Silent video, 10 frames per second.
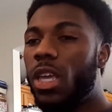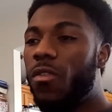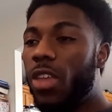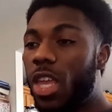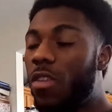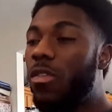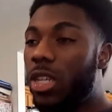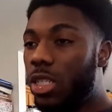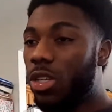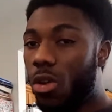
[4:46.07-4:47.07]
If
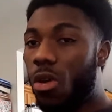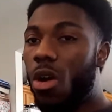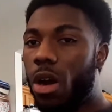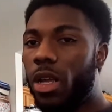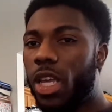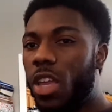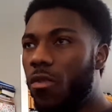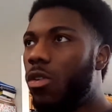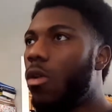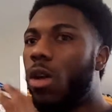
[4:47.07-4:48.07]
evil is in your heart,
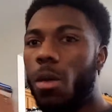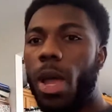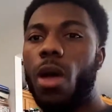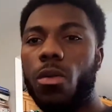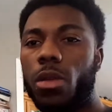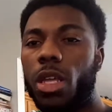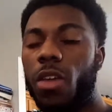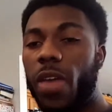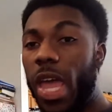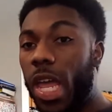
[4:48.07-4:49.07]
evil going to come out.
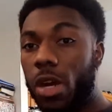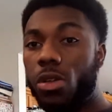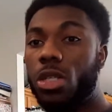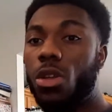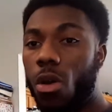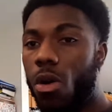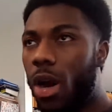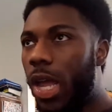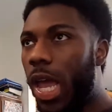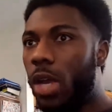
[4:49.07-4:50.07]
If anger is in your
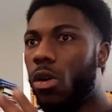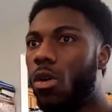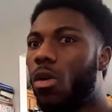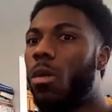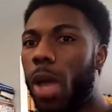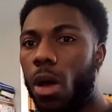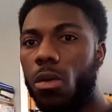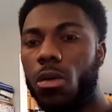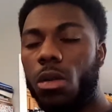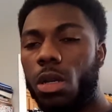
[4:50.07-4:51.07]
heart, anger going to come out.